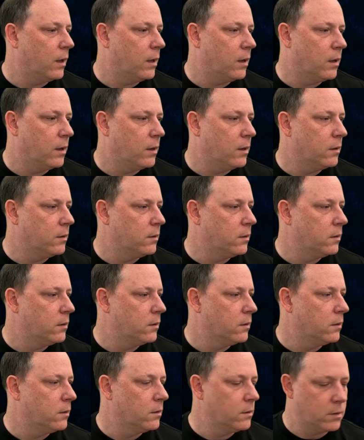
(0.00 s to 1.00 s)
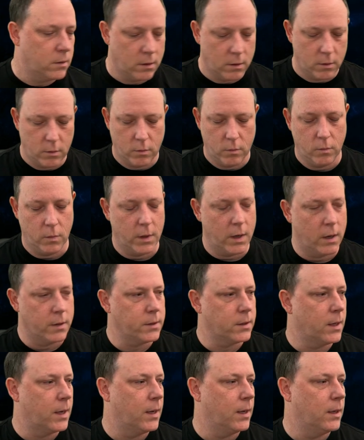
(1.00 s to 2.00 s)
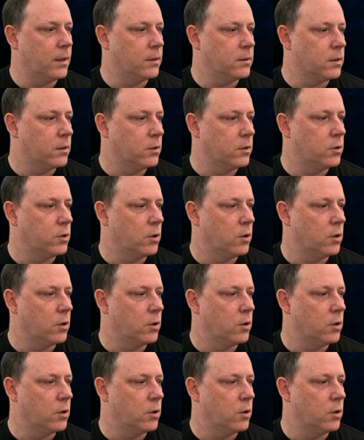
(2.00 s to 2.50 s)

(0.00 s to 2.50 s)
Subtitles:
And so what I'll say is,